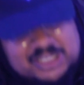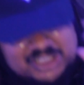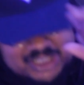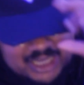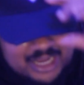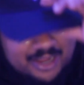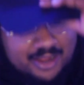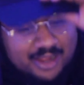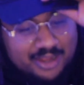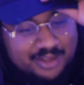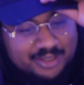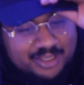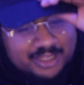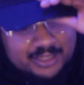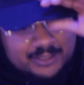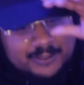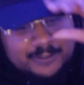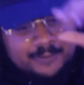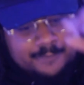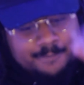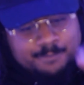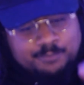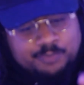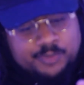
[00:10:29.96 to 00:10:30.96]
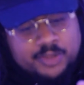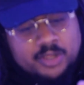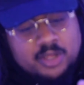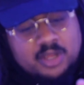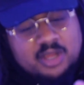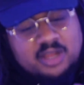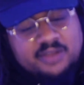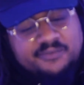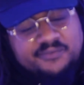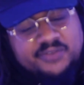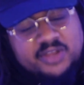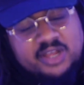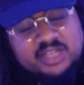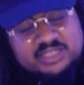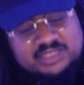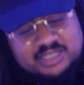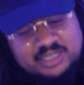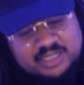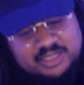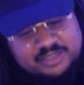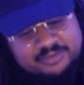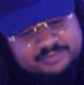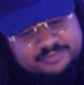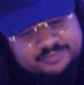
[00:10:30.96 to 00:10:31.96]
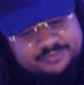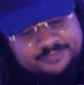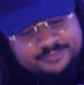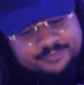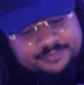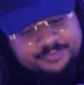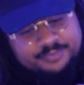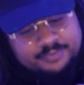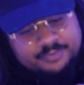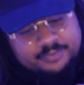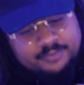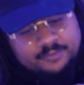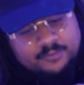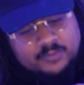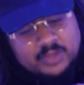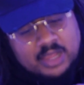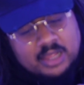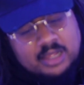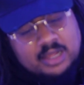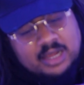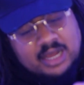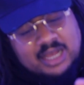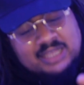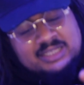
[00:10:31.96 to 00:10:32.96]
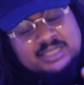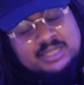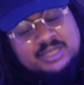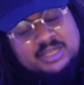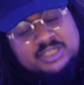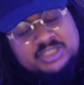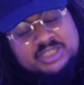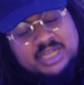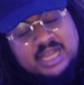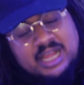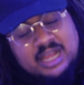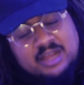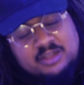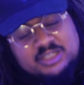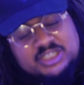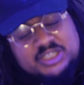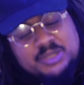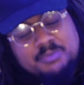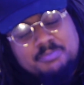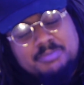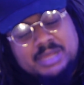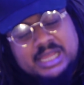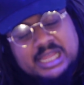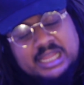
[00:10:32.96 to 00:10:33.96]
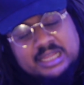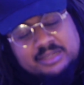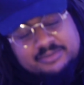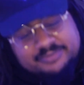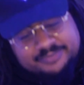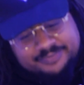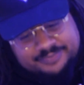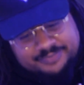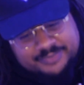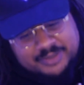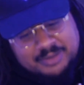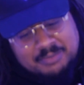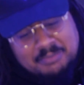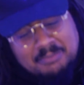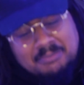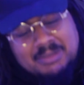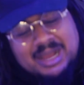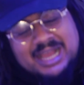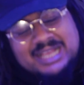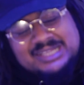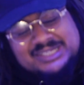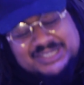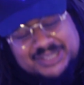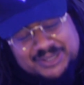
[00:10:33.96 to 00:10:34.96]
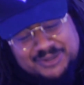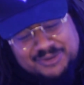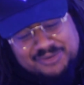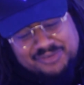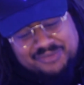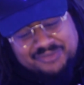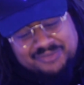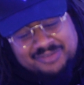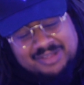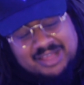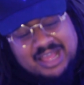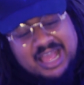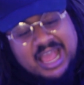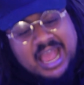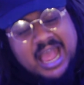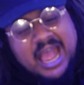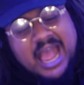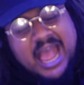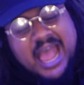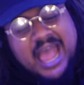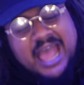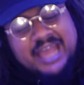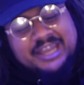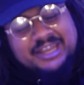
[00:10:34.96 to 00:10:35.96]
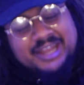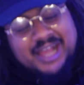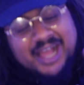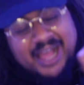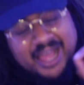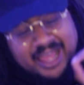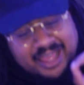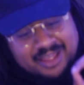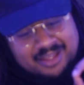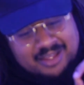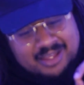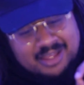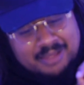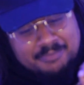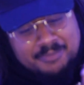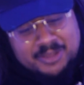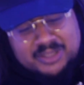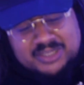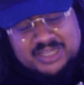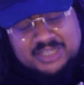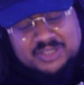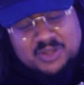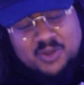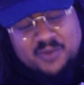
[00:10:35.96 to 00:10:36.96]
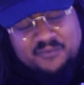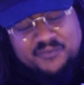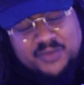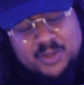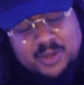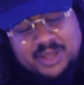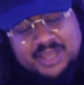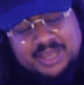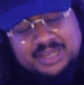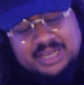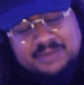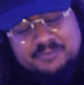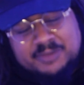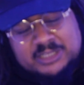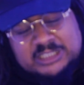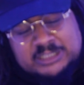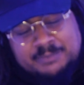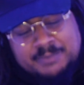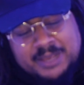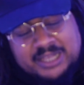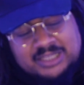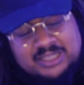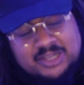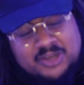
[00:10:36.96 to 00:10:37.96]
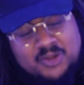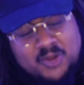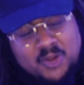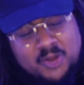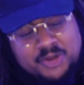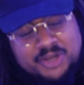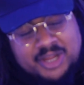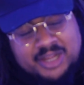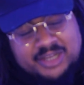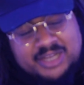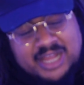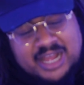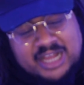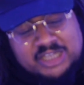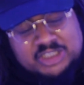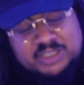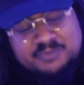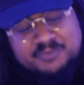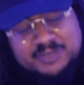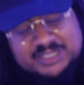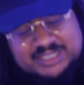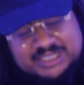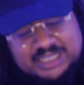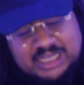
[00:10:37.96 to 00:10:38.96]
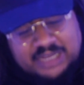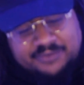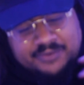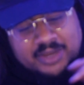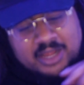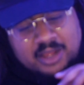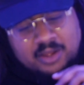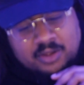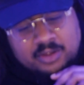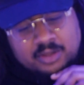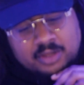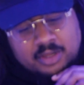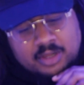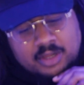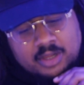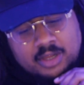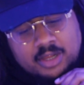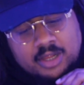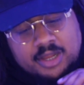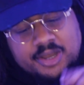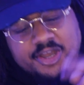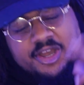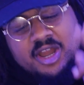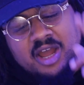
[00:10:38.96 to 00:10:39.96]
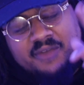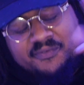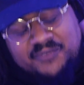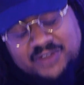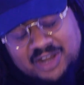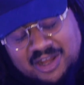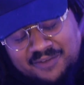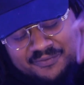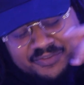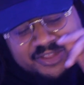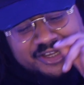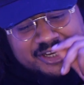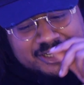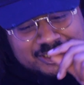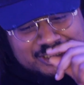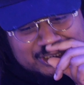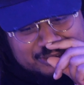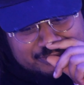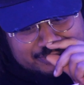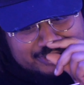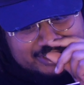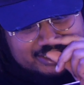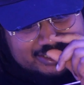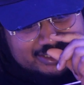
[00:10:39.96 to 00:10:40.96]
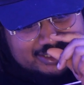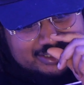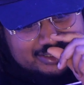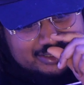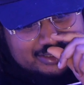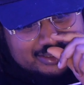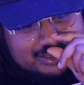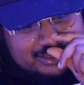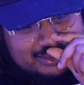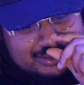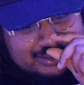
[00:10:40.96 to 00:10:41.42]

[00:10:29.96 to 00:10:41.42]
Man shout out, yeah? Firstly, I send a shout out to me, myself, and I. Because I don't feel I get the respect and honour that I should receive now. Enough love to the streets.